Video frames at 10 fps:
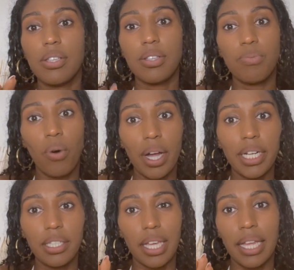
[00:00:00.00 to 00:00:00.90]

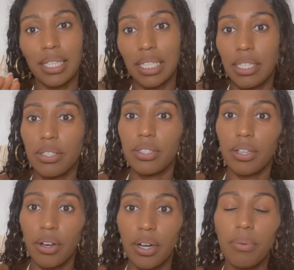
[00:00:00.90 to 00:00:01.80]
wanted to at least
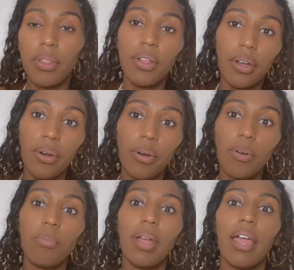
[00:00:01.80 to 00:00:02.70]
start with a
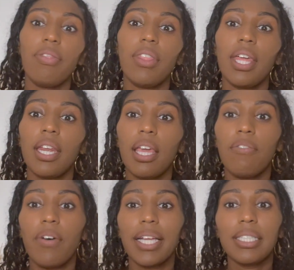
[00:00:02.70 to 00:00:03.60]
comb, and then
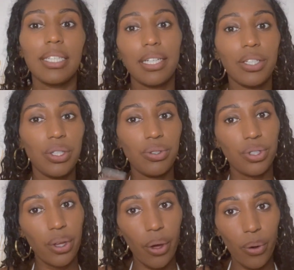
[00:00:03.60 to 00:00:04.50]
if I didn't use
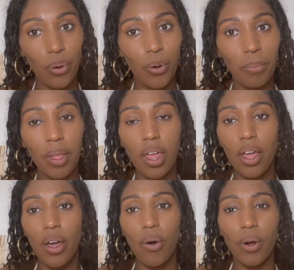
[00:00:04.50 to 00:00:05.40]
a comb
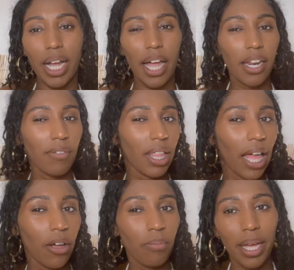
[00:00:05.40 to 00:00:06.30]
or kind of
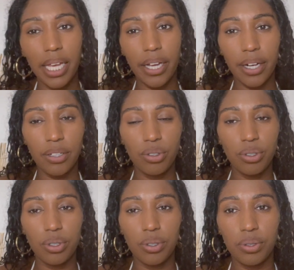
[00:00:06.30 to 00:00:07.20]
allowed my hair
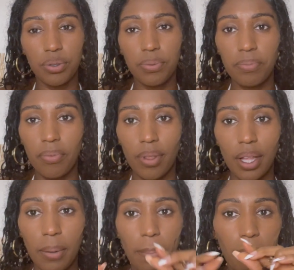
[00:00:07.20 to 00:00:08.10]
to,
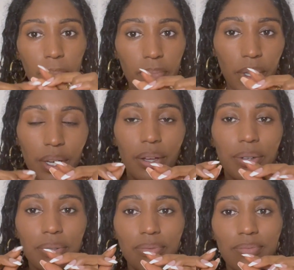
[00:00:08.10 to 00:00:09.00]
you
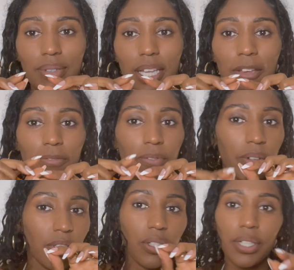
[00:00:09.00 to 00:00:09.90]
know, if
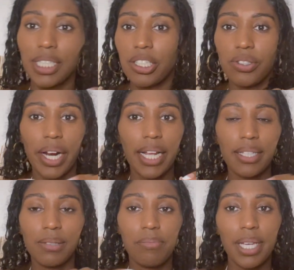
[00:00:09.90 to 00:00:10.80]
certain
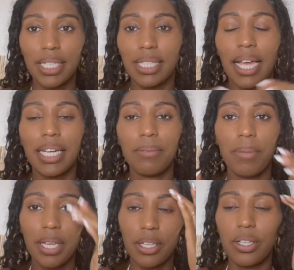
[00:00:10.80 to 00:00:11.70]
strands mixed, I didn't
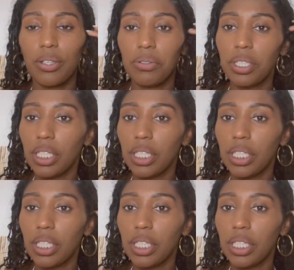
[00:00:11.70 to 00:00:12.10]
make a huge